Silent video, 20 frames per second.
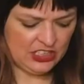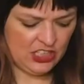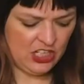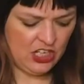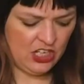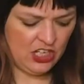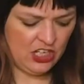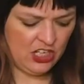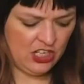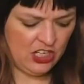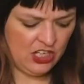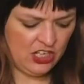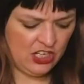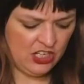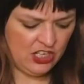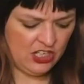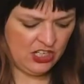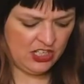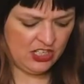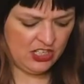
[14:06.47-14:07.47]
Oh,
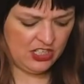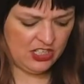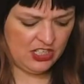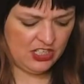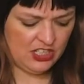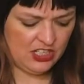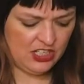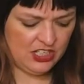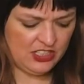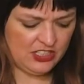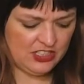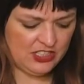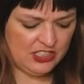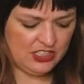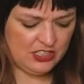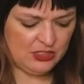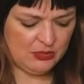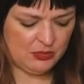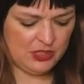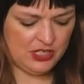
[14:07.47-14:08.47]

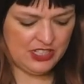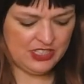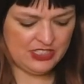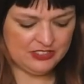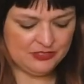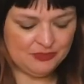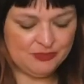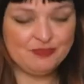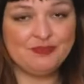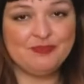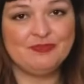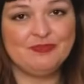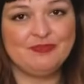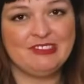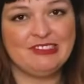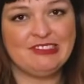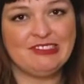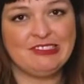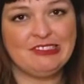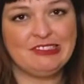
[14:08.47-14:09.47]
this one
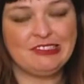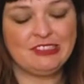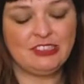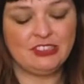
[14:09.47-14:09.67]
broke.